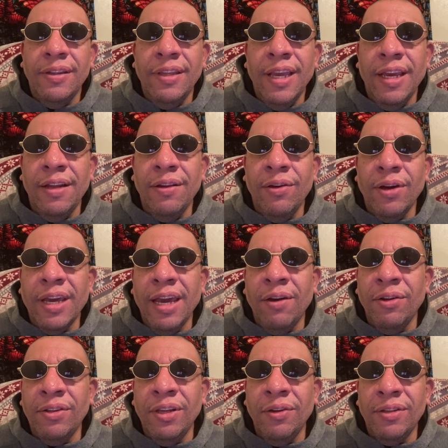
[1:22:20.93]
they look at
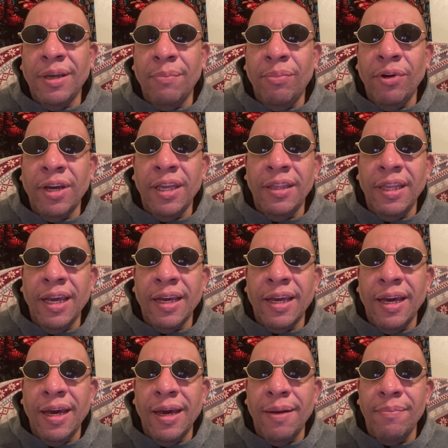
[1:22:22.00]
hotels at
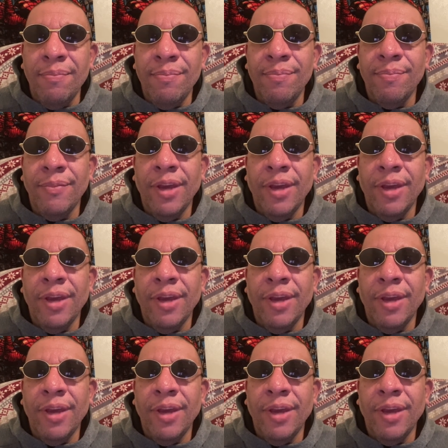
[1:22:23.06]
Booking.com,